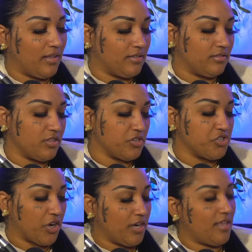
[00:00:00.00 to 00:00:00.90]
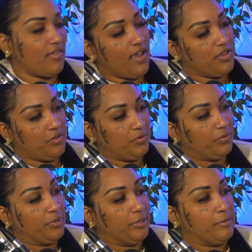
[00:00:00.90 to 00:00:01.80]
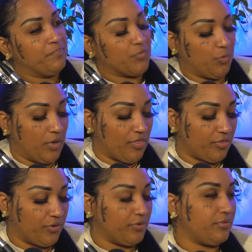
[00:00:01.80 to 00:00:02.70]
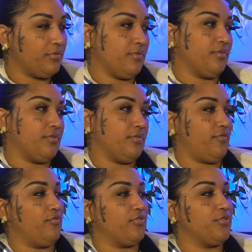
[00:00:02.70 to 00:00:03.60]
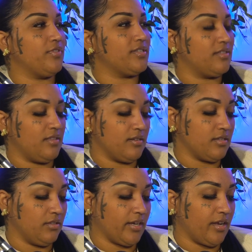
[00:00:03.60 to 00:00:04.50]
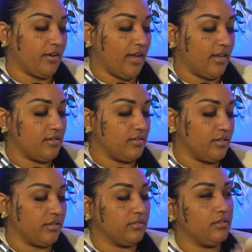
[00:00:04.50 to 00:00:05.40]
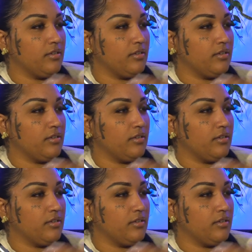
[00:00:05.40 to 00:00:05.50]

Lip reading: the journey that you went through this, and then to look at your hand and your